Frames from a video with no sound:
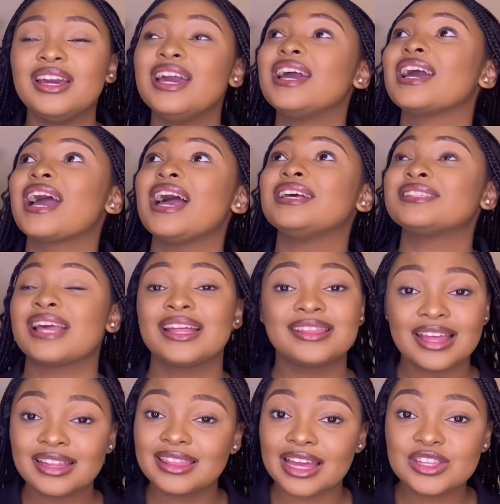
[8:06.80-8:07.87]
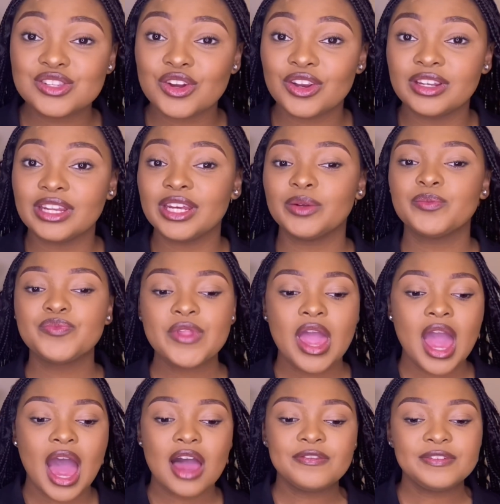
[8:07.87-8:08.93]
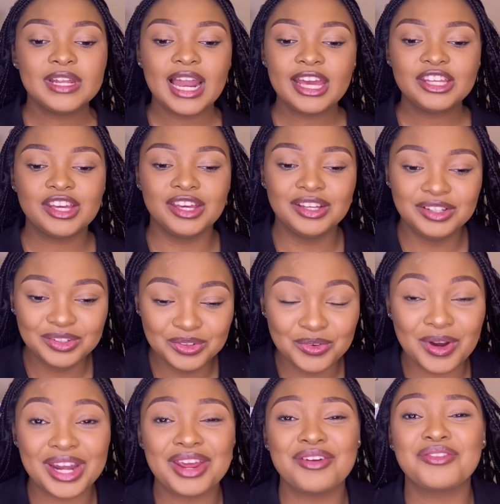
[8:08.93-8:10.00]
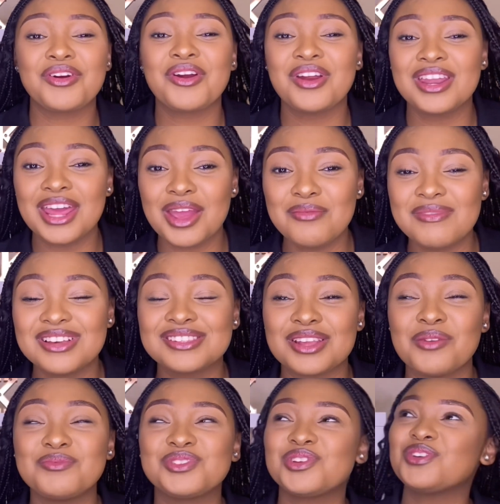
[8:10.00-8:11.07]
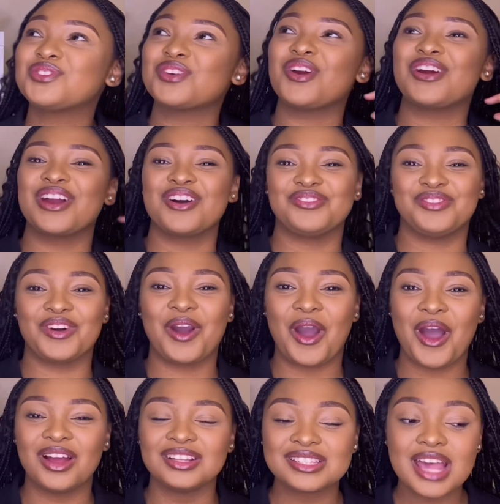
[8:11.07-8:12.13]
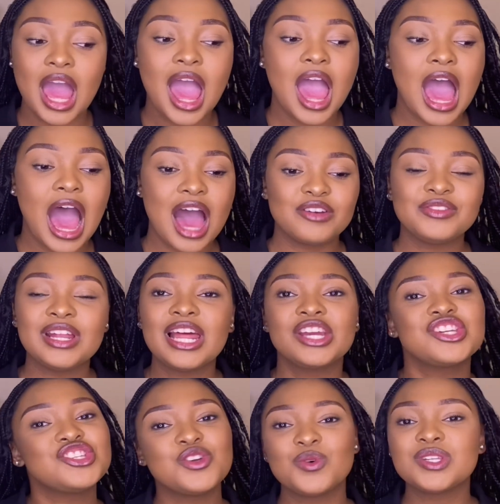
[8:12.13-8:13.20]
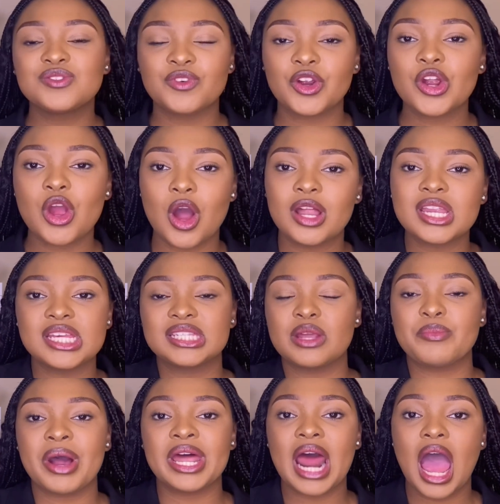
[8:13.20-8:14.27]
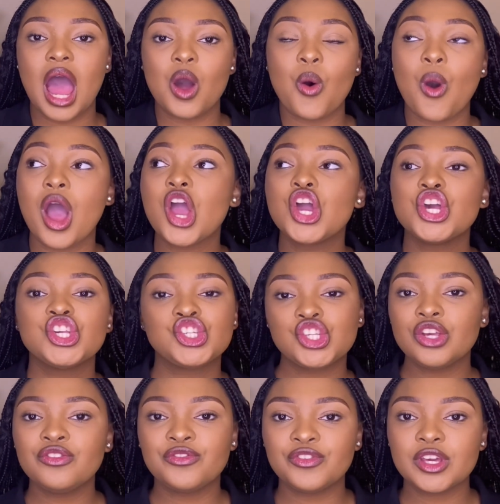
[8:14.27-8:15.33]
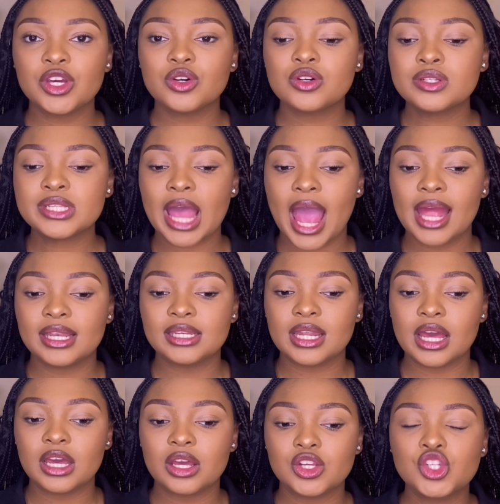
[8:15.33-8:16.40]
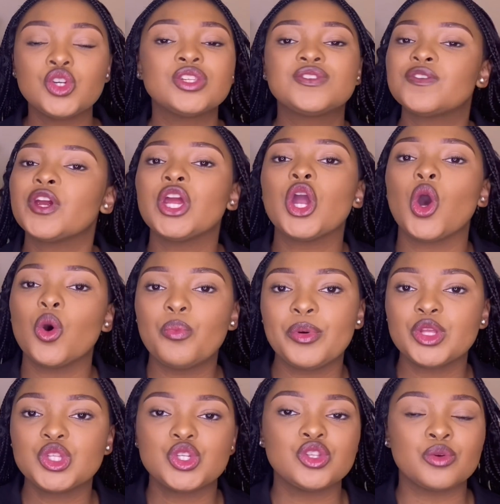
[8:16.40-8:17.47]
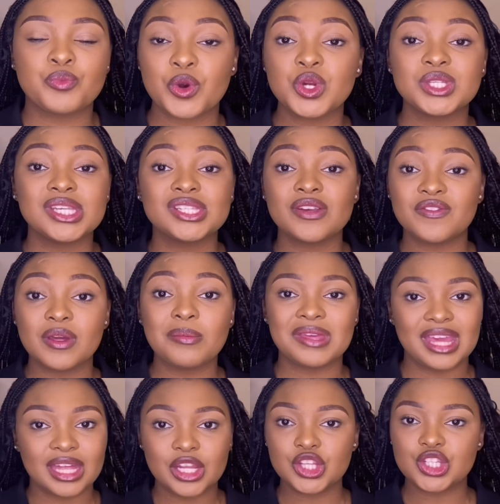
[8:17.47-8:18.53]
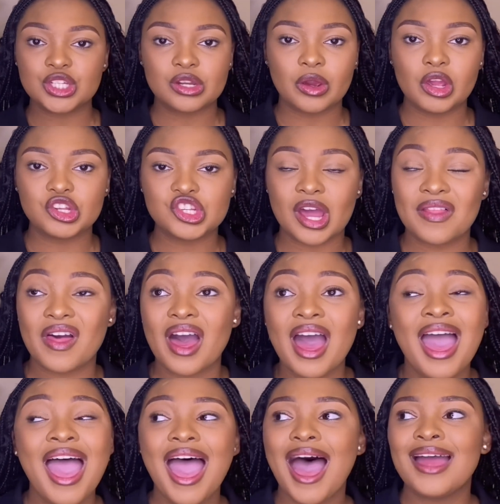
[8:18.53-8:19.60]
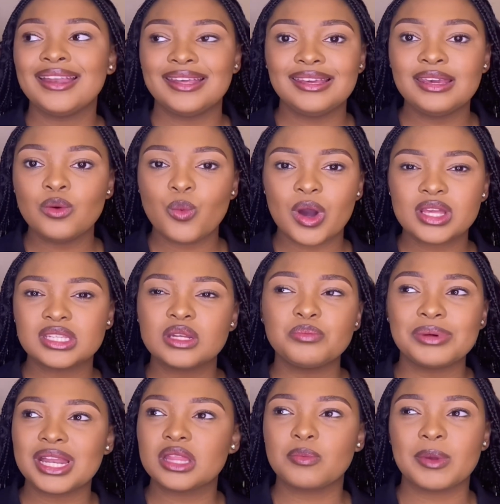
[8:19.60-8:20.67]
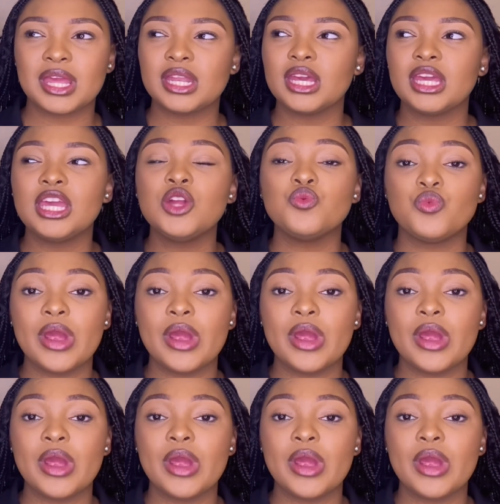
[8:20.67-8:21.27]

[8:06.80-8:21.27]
Guys, I think that's her name. I feel like whatever her name is, I'm so sorry, I forgot. I feel like she was very honest about how she feels, and she was very open to the process of them getting to know each other, and he wasn't. But at the beginning, he